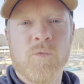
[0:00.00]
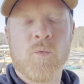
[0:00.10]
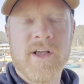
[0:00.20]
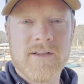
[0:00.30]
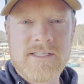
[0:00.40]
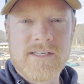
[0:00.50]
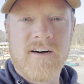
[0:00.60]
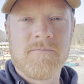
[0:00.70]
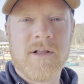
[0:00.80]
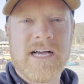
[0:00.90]
Weightless
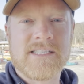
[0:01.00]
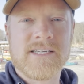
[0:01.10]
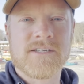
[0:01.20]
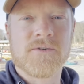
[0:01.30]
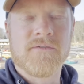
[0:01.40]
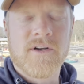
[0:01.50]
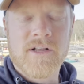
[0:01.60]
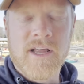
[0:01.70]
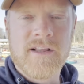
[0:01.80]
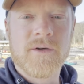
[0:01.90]
soft plastics or very
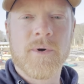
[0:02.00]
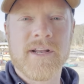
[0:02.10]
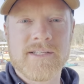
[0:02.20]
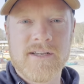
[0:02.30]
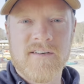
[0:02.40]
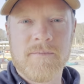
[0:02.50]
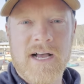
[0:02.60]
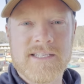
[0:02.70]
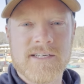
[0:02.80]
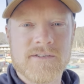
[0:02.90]
lightly weighted soft
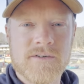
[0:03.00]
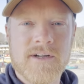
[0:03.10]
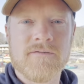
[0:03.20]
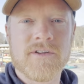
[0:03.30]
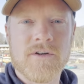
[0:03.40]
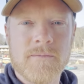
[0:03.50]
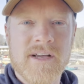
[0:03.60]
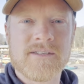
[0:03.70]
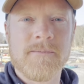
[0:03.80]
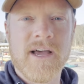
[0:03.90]
plastics are definitely your
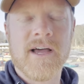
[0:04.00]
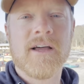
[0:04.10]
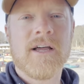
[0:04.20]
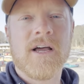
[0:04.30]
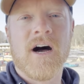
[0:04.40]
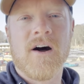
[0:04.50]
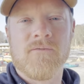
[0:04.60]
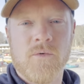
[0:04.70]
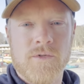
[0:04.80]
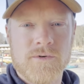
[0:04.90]
best bet
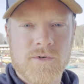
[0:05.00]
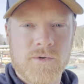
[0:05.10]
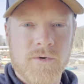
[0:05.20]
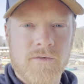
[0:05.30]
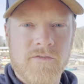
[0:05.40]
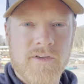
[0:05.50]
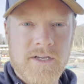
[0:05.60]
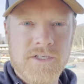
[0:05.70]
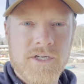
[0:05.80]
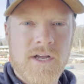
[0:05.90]
for those holdover
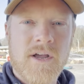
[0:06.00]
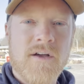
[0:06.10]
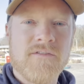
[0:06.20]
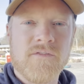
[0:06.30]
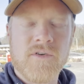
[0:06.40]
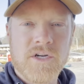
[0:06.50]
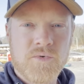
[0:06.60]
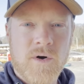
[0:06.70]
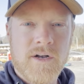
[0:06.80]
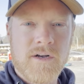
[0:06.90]
fish. For
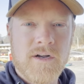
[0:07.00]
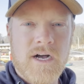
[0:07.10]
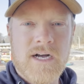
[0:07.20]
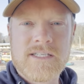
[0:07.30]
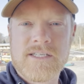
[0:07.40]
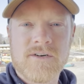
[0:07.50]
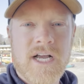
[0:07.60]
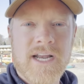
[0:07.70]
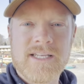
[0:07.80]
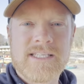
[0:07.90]
freshwater, still
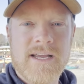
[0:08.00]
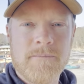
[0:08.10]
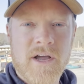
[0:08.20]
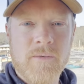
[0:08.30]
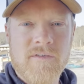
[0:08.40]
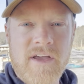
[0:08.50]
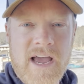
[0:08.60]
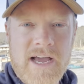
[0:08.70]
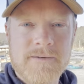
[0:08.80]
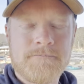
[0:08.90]
kind of the same bite we've
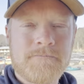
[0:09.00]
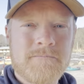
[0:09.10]
had